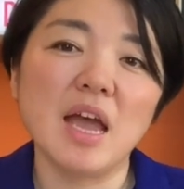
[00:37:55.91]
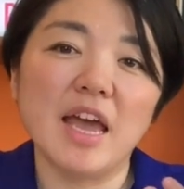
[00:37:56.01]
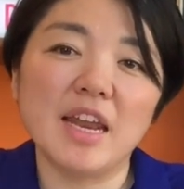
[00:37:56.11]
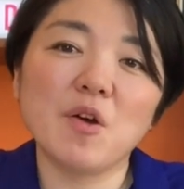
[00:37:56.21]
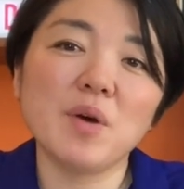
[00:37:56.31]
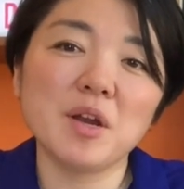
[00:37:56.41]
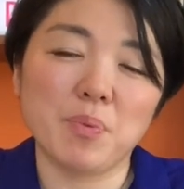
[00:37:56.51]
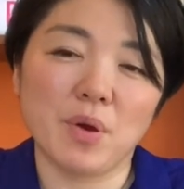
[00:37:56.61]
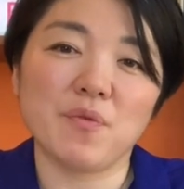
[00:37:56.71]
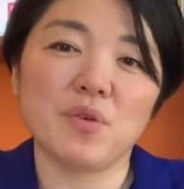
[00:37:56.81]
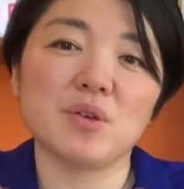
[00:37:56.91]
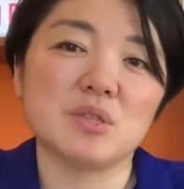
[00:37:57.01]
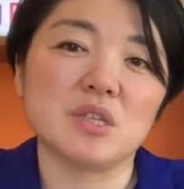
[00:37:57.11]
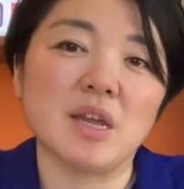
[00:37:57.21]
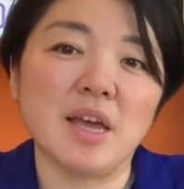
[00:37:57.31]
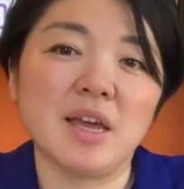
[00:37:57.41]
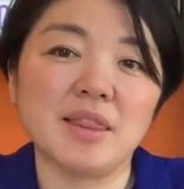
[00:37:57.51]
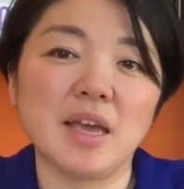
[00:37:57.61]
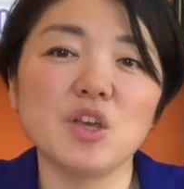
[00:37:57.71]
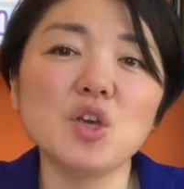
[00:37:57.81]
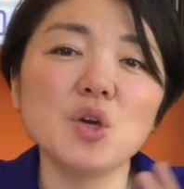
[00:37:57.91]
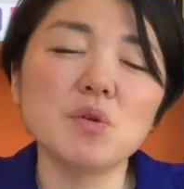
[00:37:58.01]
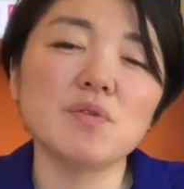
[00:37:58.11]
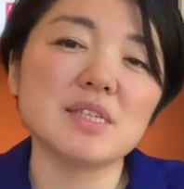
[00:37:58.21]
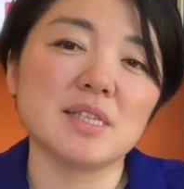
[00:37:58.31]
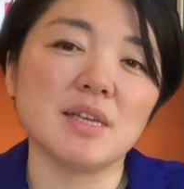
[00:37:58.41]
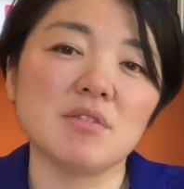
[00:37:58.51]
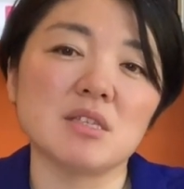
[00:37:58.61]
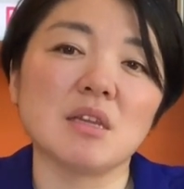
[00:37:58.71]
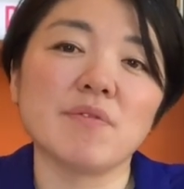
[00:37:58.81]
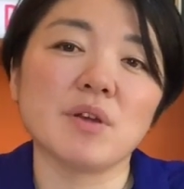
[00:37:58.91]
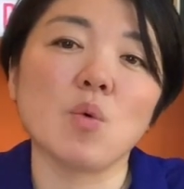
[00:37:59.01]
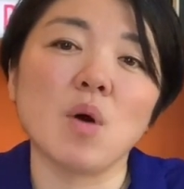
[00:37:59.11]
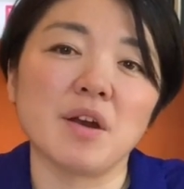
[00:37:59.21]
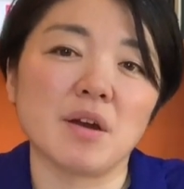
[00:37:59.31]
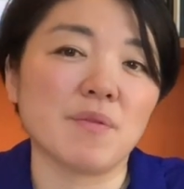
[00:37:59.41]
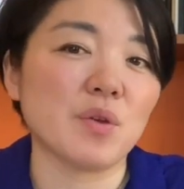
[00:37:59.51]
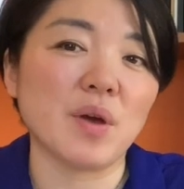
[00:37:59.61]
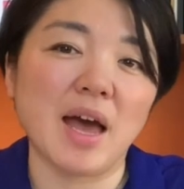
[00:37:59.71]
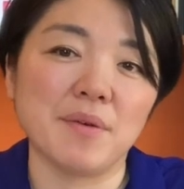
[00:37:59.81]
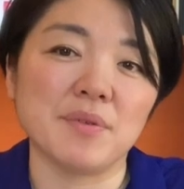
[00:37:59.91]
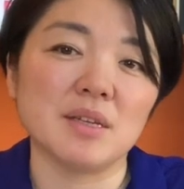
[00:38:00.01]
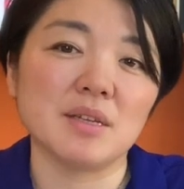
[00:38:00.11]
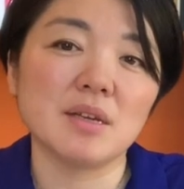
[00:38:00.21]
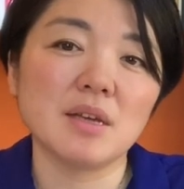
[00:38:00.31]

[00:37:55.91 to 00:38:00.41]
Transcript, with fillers: And I want to pray for you today that you would receive this living water if you haven't.